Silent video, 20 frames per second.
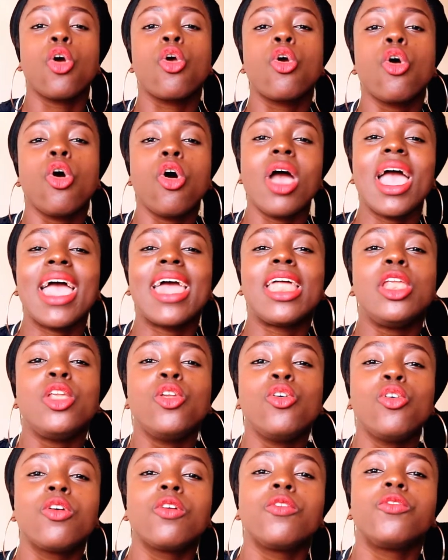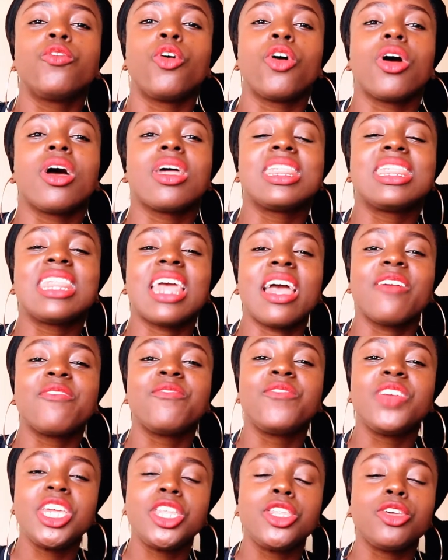Go and look for
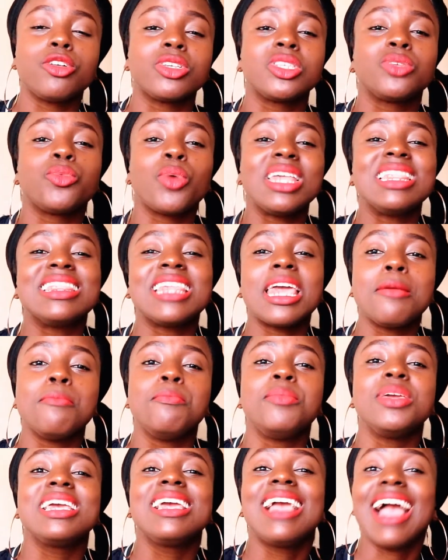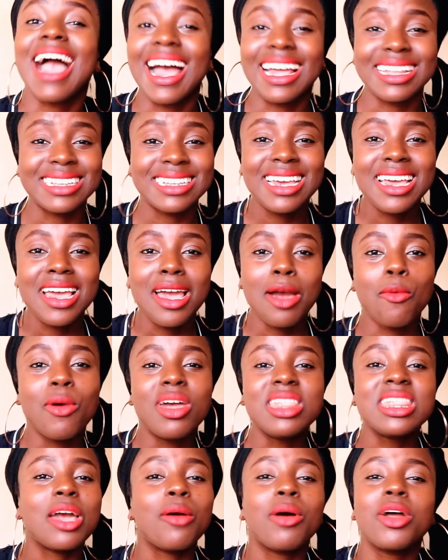their videos when they began,
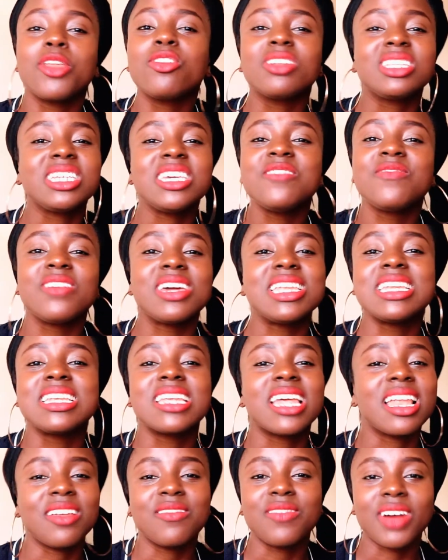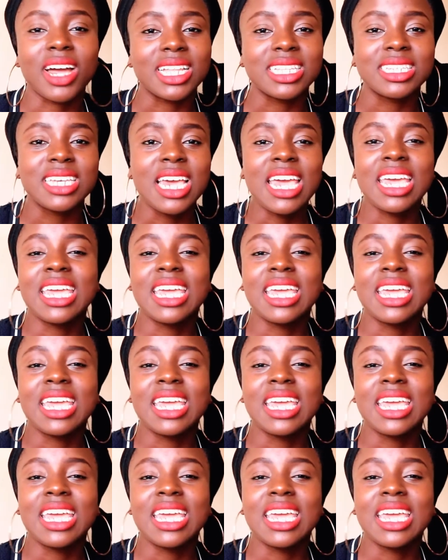when they were not even relevant.